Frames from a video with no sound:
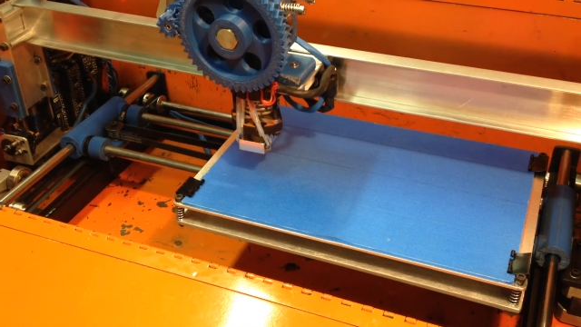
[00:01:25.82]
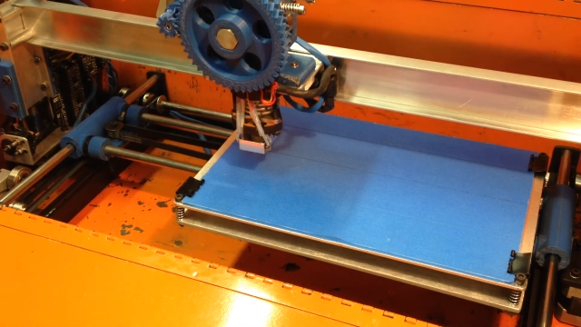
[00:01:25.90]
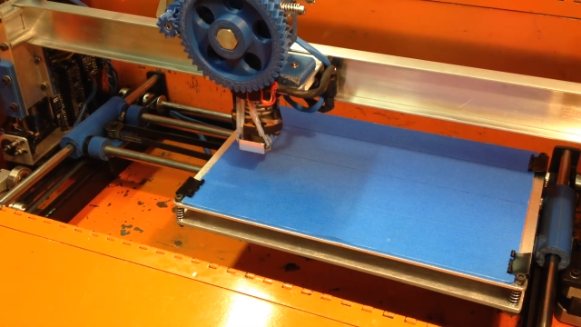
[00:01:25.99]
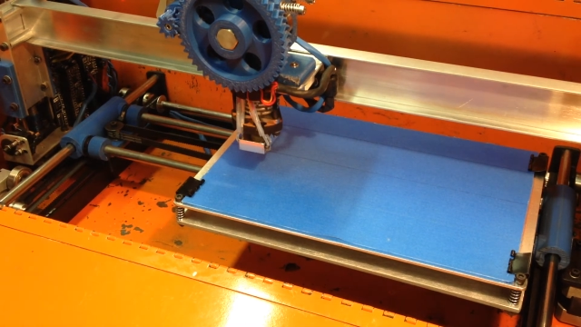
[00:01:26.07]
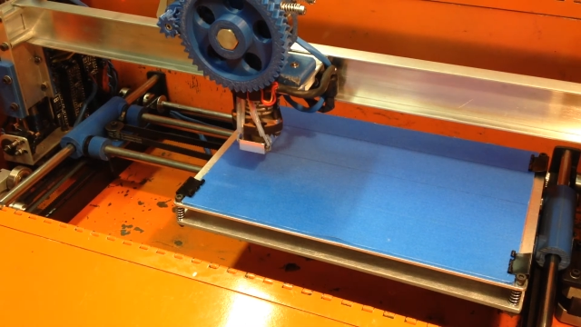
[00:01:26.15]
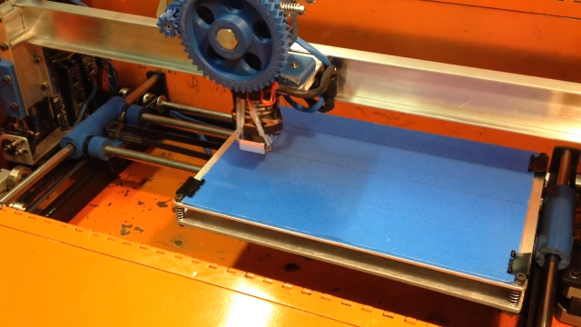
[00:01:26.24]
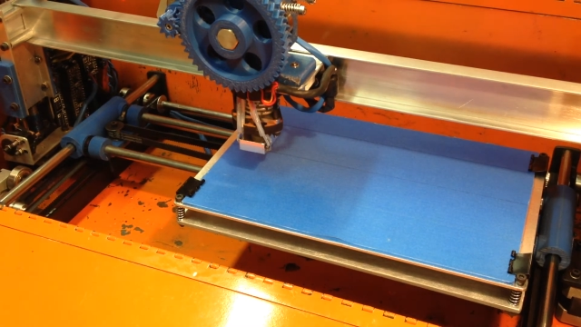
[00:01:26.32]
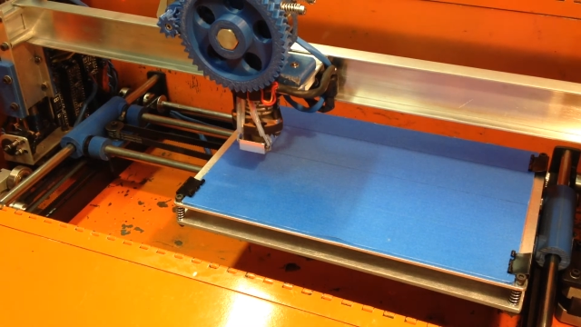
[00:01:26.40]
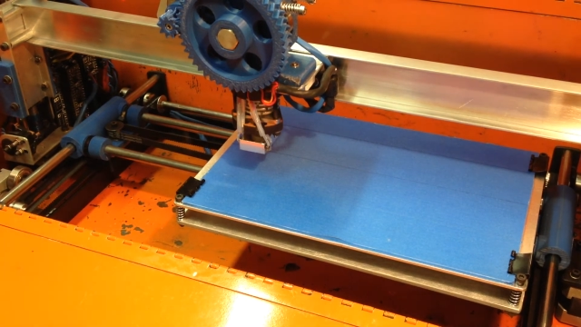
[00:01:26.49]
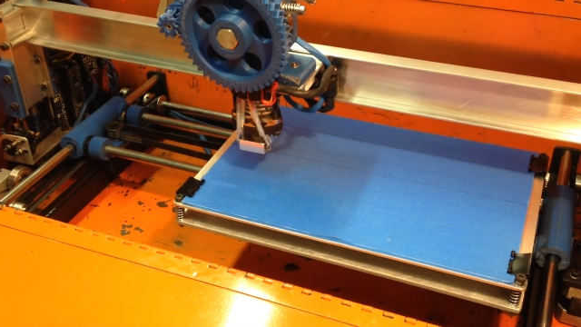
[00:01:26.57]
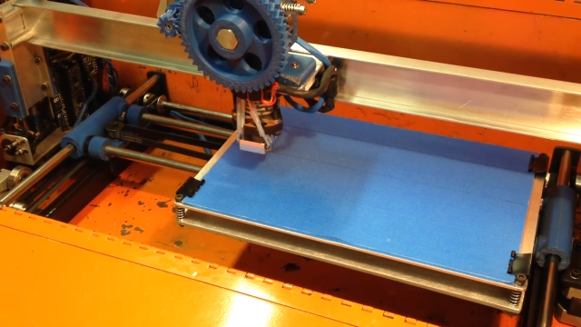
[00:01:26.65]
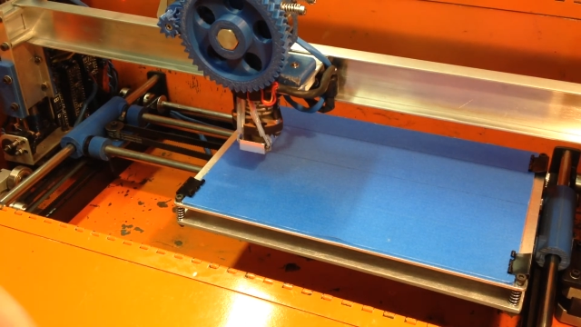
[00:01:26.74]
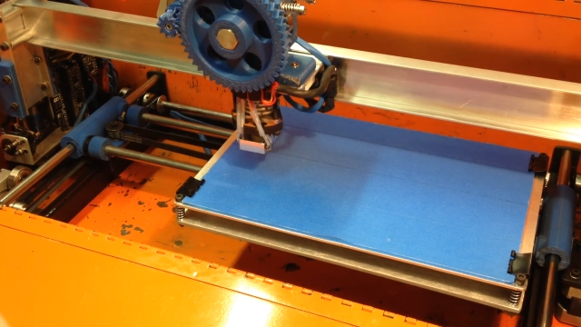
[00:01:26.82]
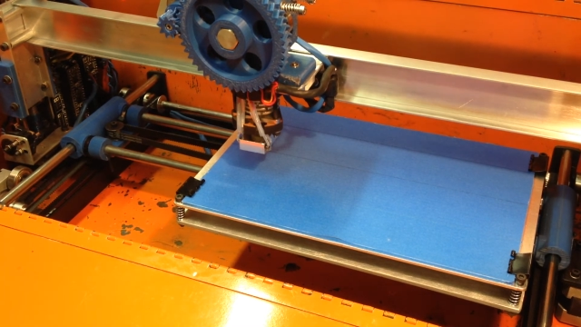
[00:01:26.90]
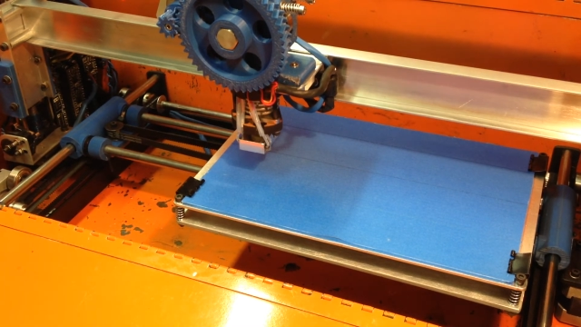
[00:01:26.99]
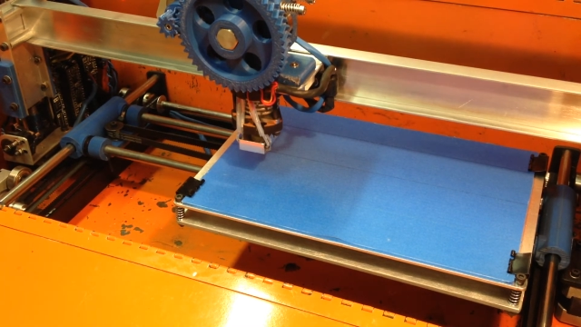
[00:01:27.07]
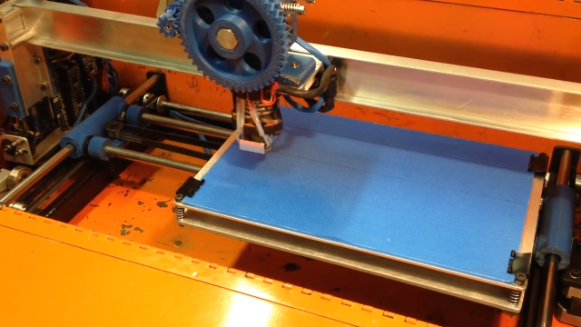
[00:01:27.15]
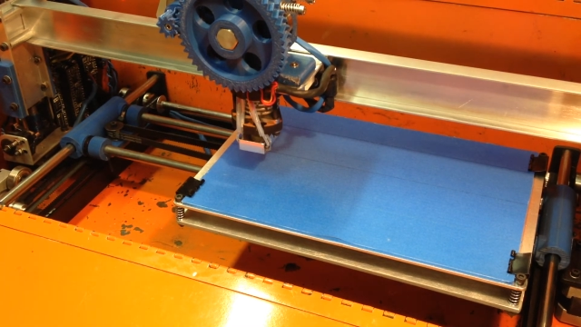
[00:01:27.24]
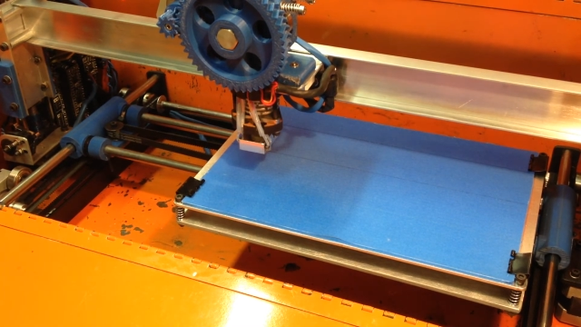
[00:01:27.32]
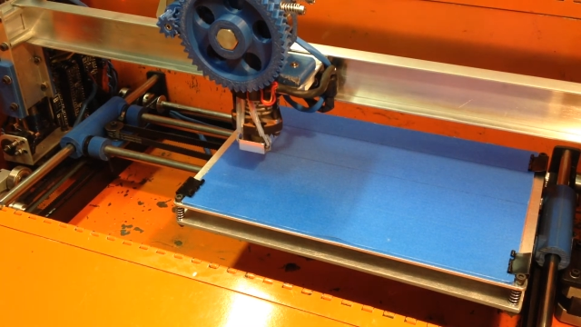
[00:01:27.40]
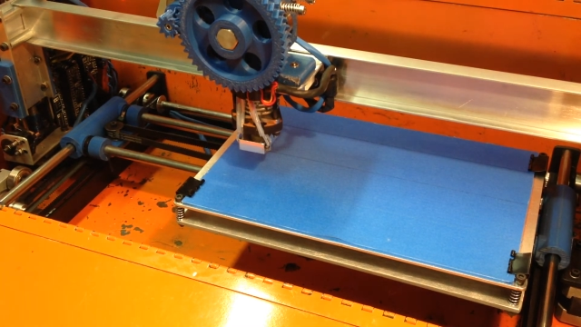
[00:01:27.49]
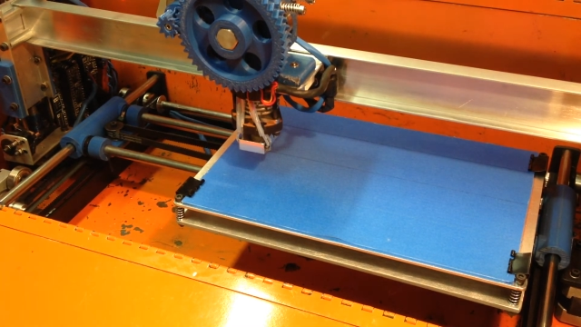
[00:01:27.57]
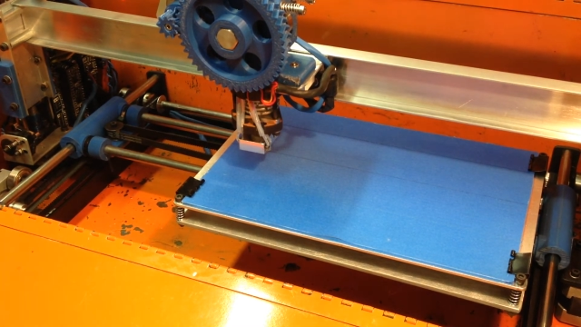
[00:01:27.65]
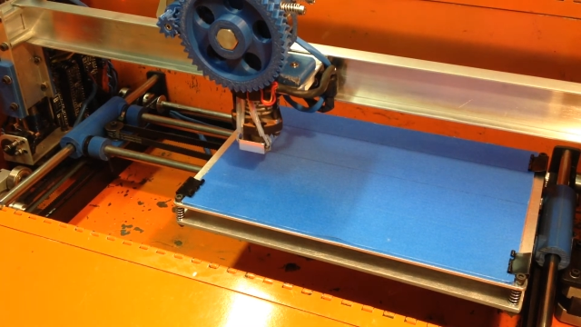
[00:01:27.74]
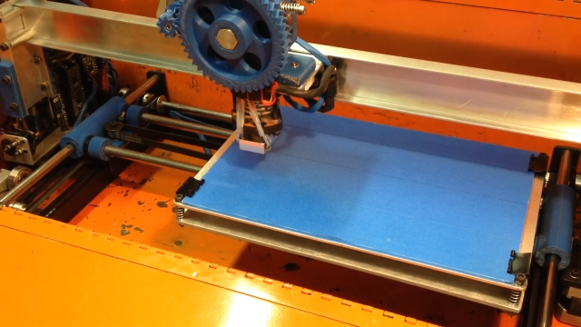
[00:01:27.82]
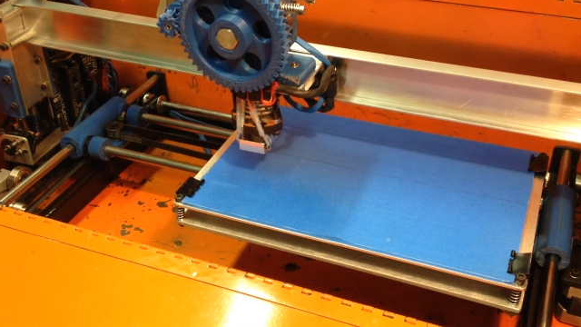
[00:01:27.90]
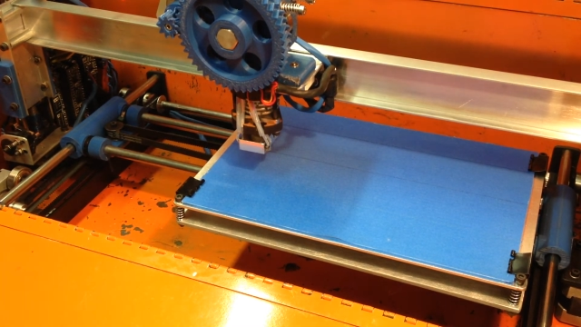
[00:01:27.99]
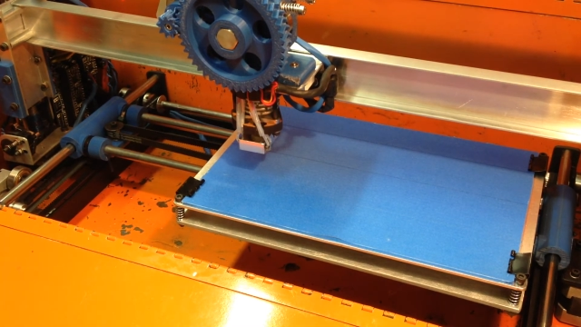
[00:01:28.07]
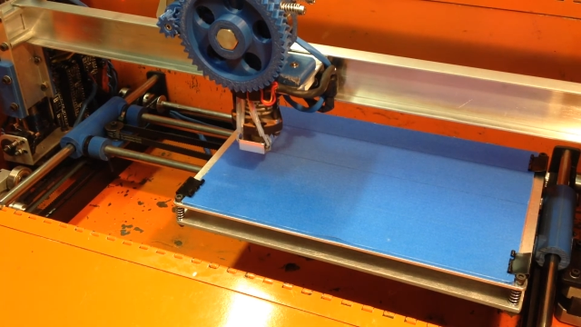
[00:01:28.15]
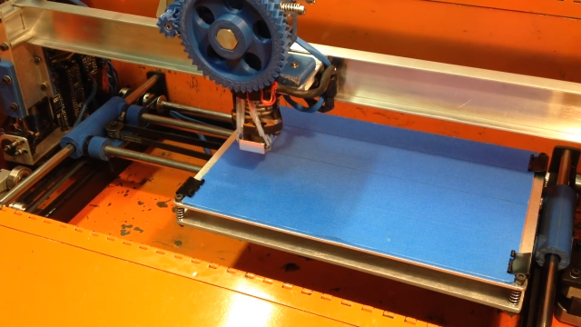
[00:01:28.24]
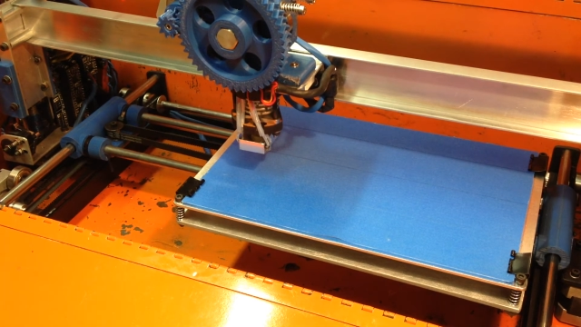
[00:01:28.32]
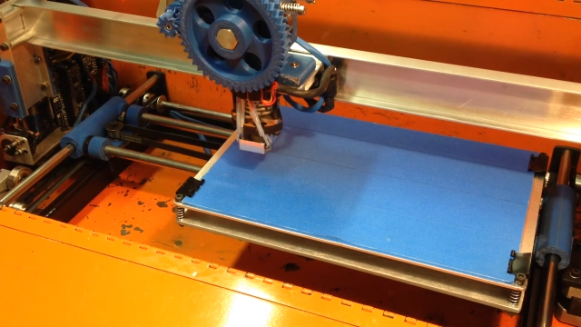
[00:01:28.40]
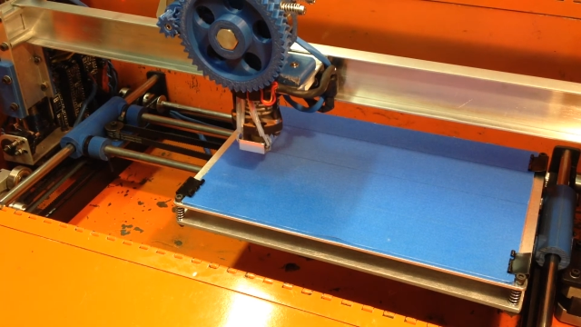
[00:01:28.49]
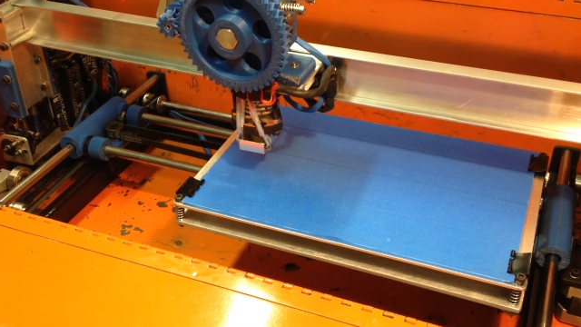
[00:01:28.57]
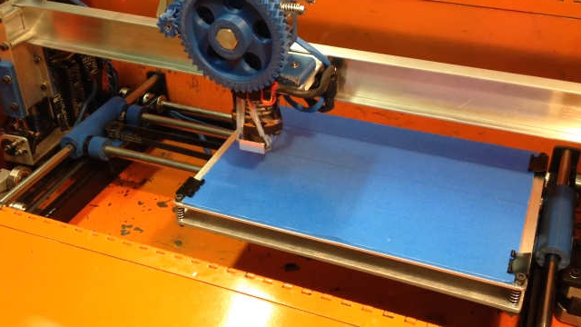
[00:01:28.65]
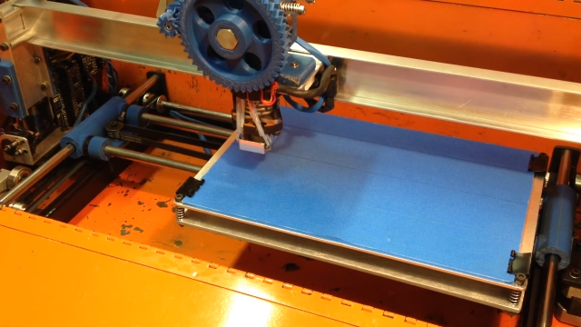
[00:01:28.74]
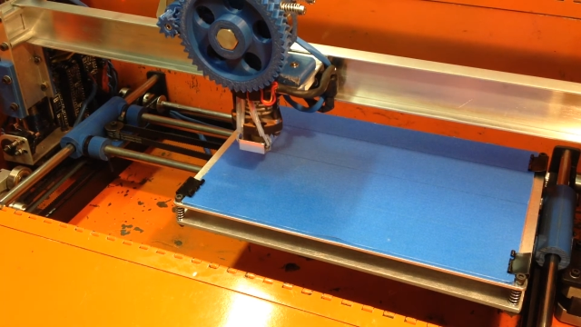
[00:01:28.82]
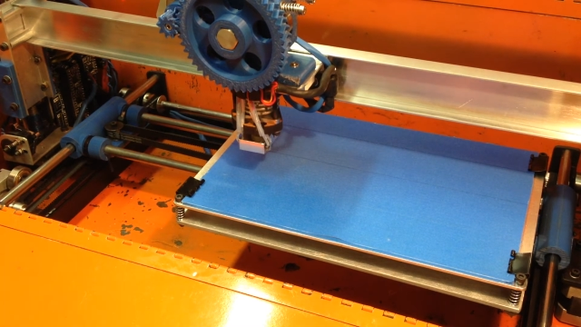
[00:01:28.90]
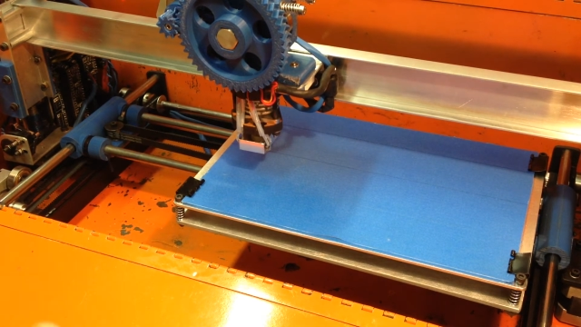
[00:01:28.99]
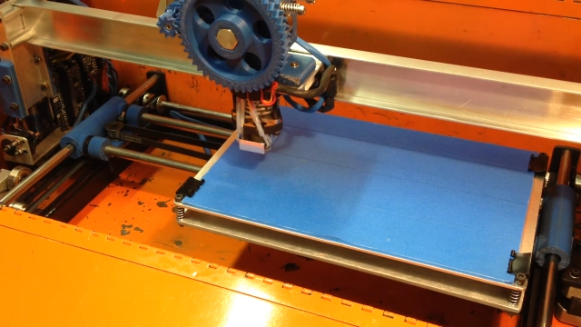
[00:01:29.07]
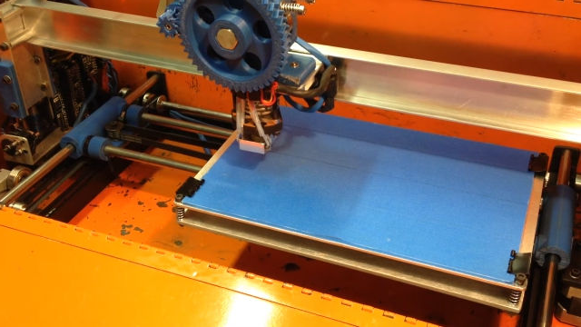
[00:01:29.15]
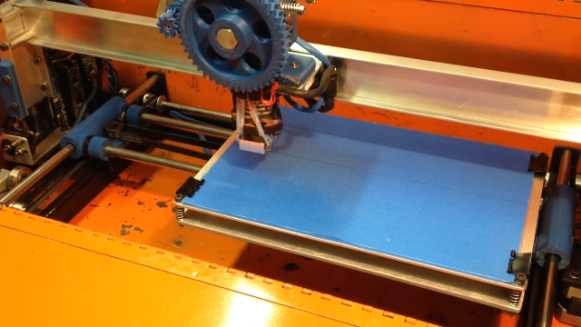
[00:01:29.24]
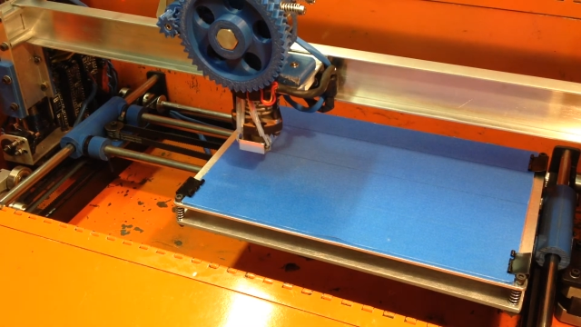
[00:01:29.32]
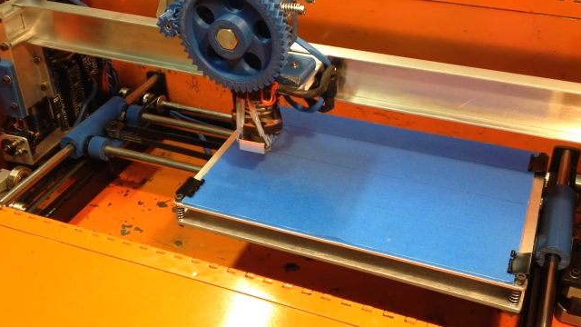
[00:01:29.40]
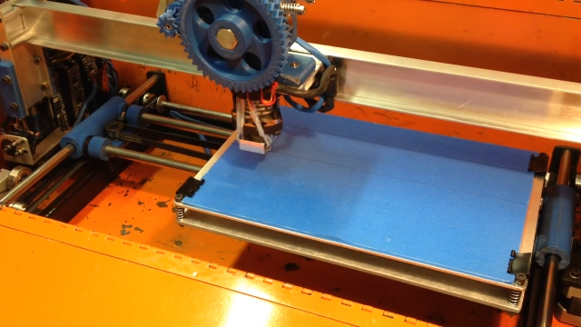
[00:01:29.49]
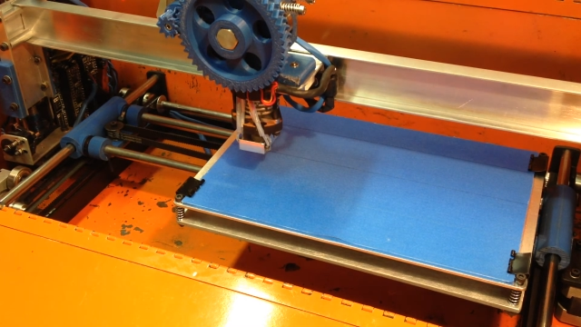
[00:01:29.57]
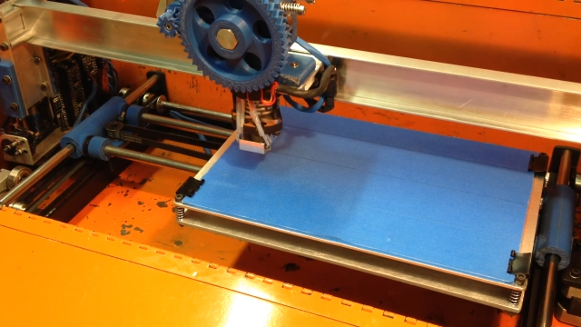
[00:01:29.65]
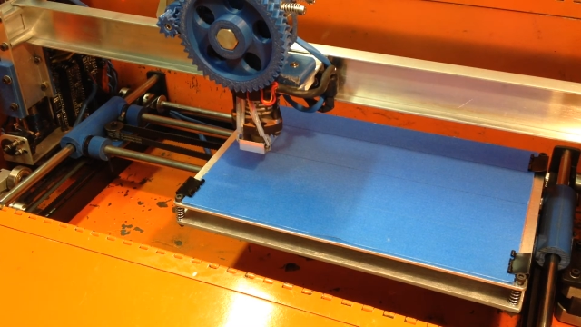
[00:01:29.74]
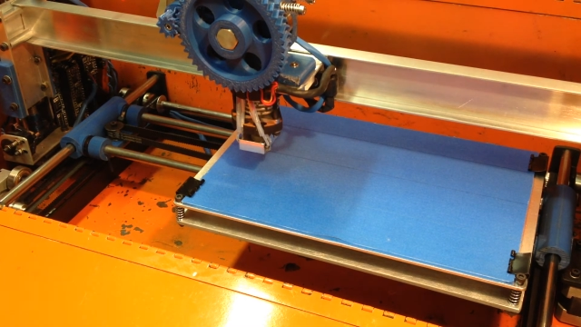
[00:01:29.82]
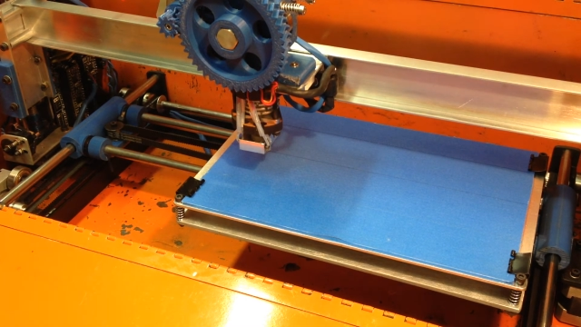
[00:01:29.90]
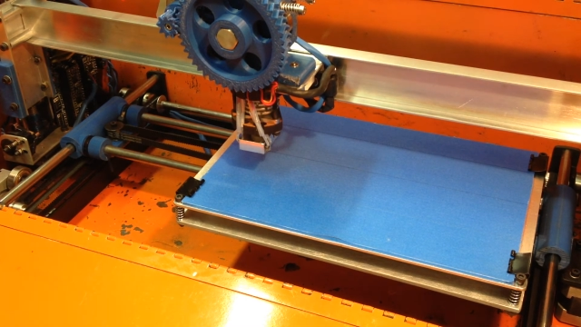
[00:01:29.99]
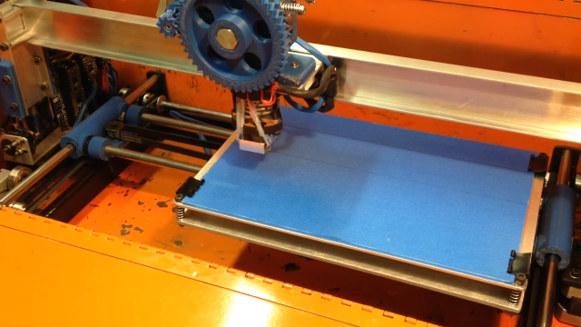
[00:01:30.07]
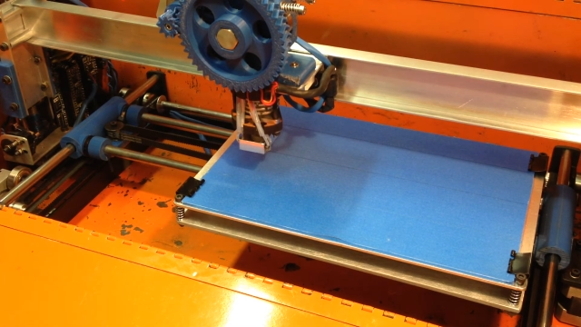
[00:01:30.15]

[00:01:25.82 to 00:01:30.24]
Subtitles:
No face is visible, so there are no lips to read.